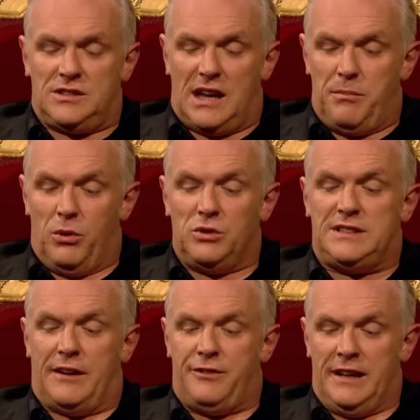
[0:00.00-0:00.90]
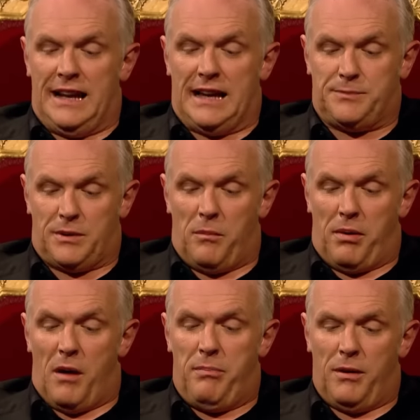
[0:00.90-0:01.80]
say Paul's definitely last, but
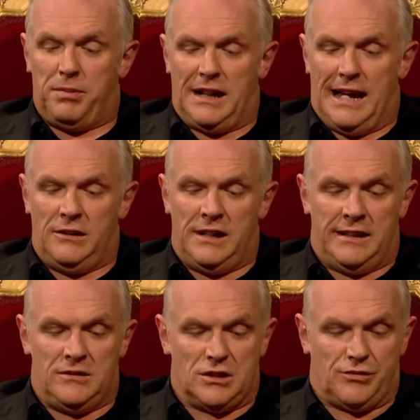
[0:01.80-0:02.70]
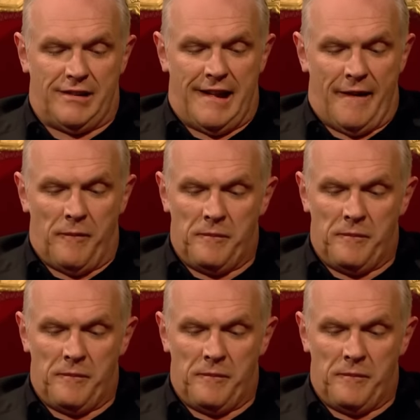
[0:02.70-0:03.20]
I'll pop clown in, just for now.